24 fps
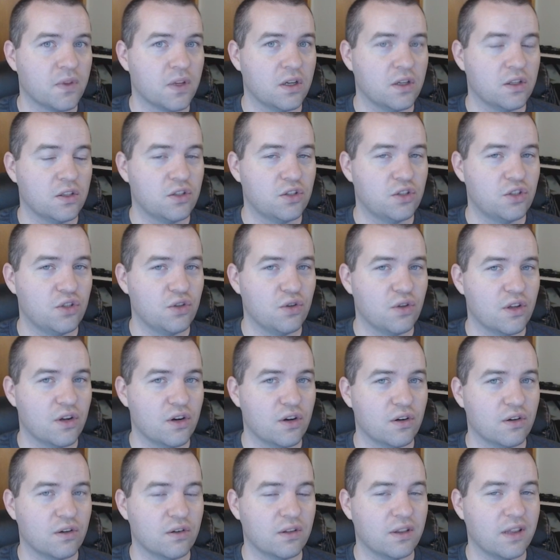to
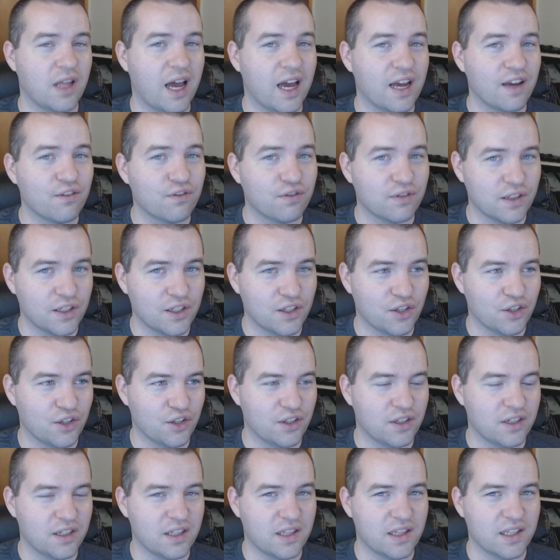their
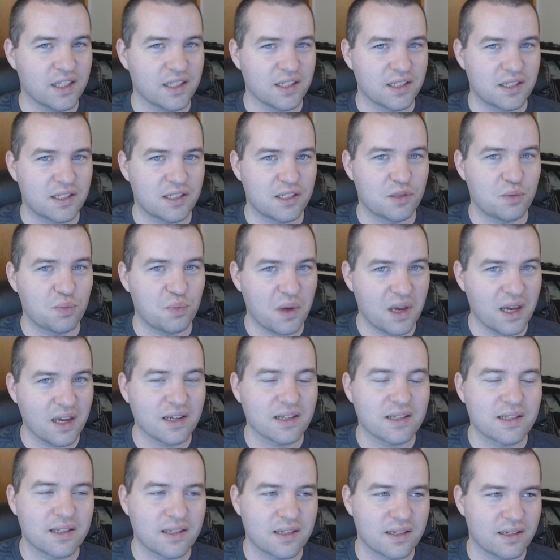livelihood in this
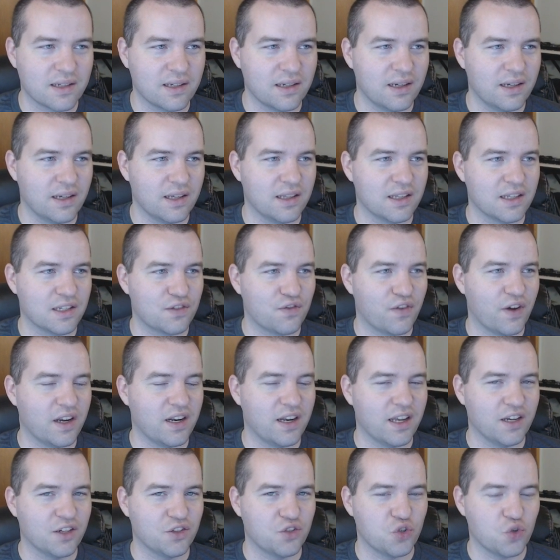space, in this
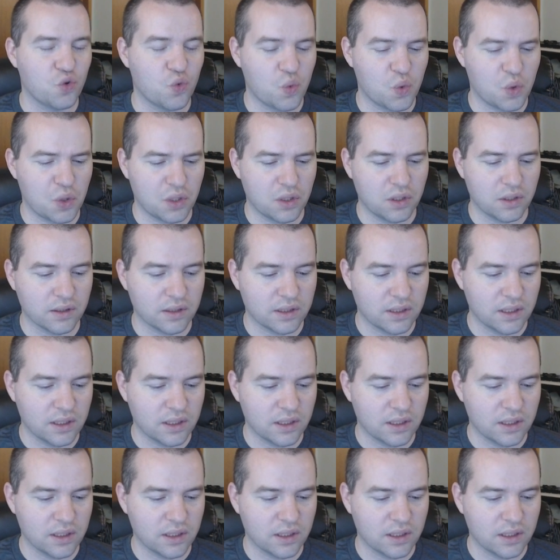financial world,